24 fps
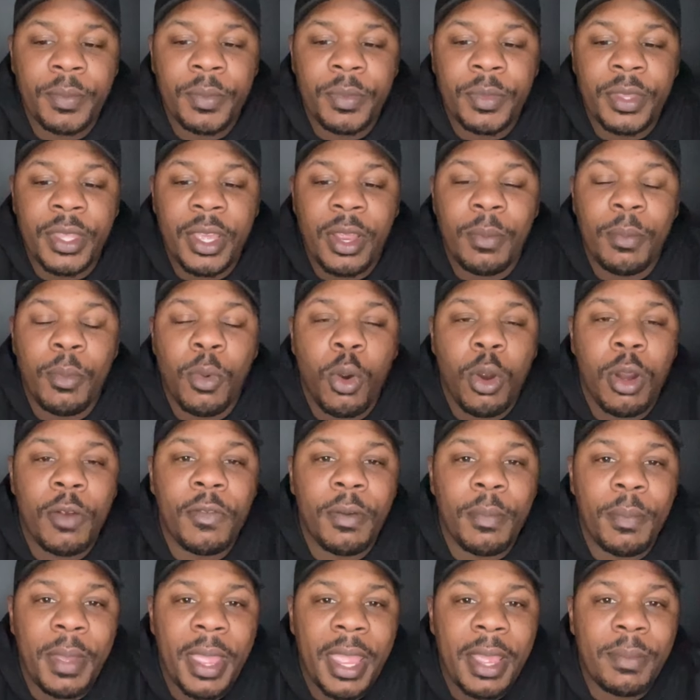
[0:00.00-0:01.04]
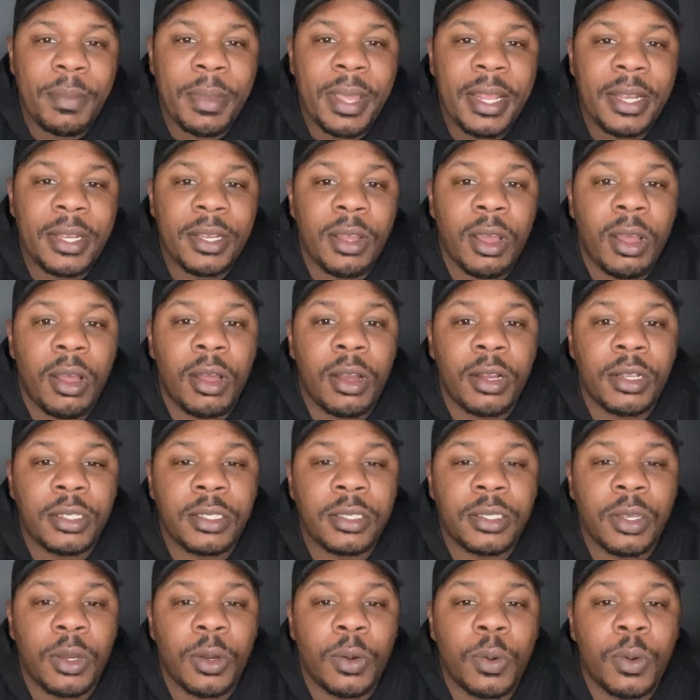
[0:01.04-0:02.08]
They're more of a man-made dog,
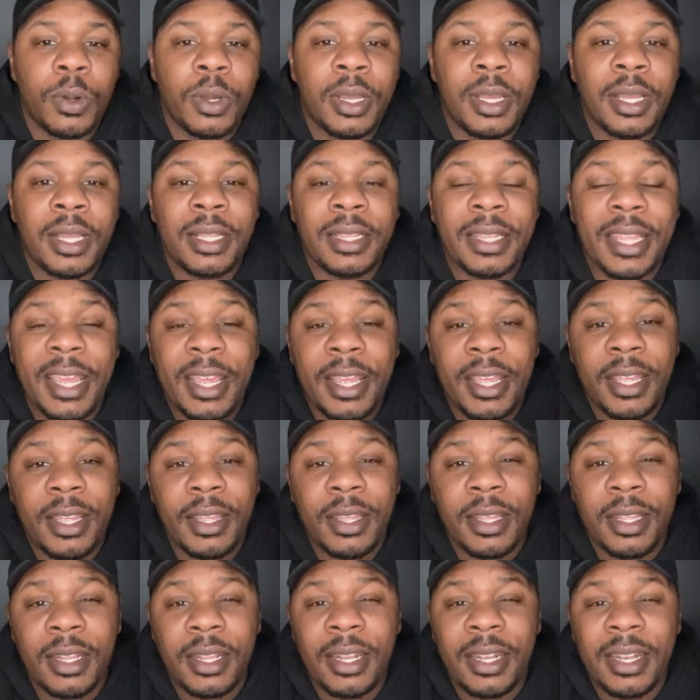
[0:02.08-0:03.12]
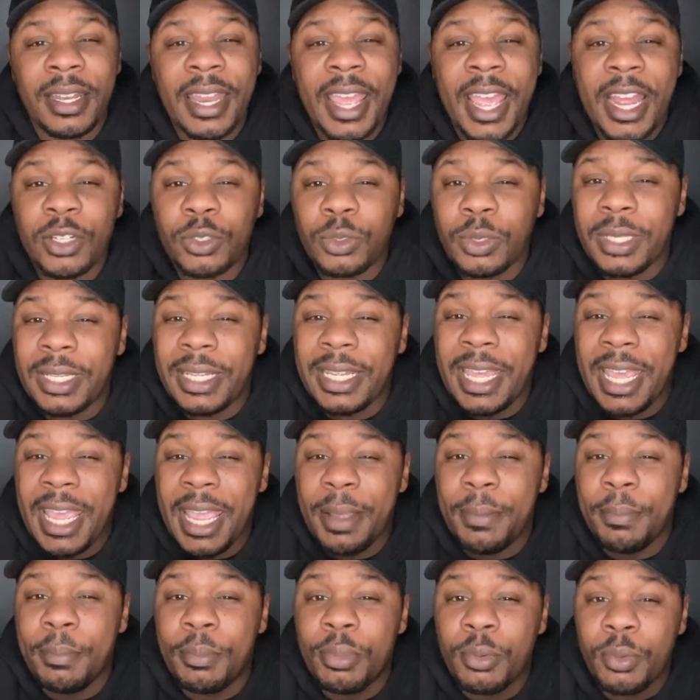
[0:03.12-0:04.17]
so they naturally
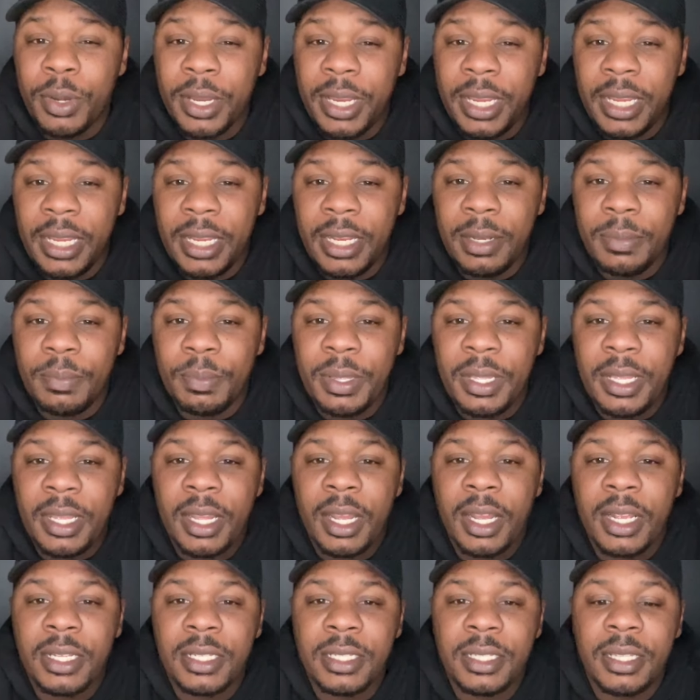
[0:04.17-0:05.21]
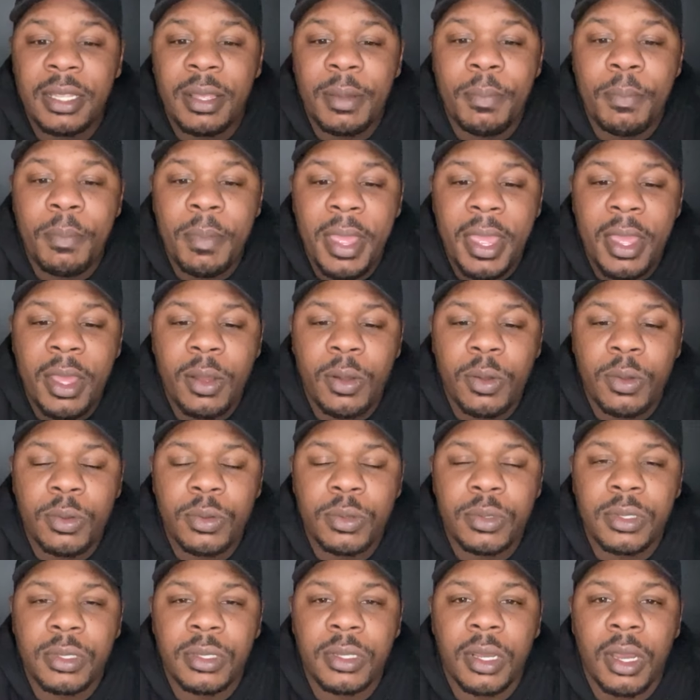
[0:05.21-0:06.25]
can't breed because the
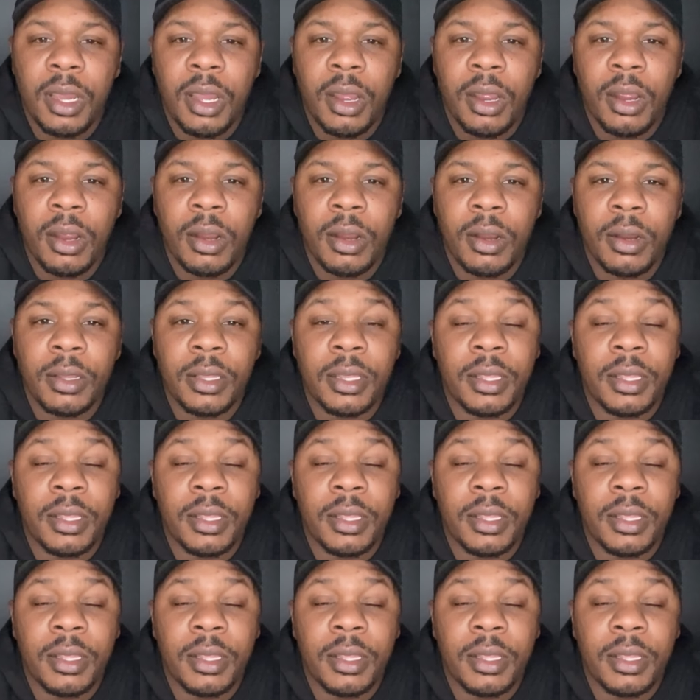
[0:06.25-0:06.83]
males are,